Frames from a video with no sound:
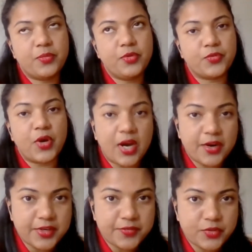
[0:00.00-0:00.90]

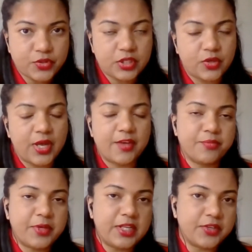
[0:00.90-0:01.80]
are a refugee or
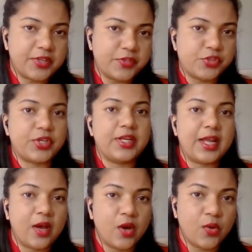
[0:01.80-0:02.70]
have been a refugee and
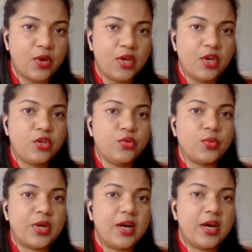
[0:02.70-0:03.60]
now
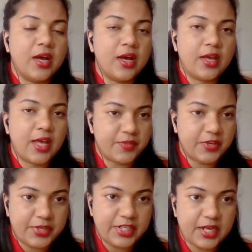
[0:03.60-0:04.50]
you have a
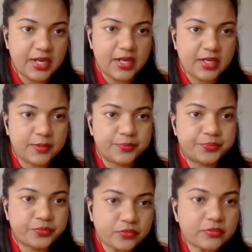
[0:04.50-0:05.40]
green card.
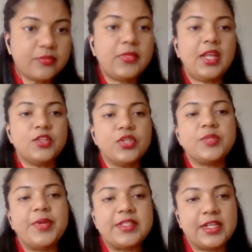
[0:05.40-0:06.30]
So it's
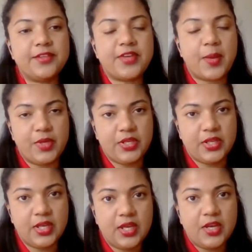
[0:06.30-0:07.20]
basically family
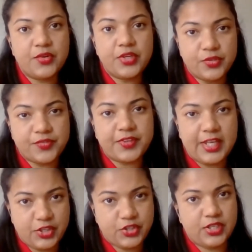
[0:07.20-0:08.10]

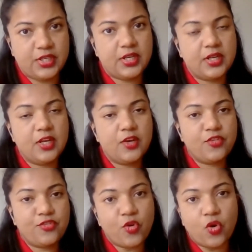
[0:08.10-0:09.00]
reunification
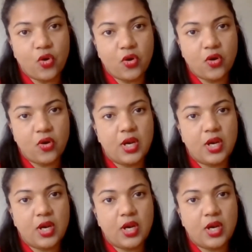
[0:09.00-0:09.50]
for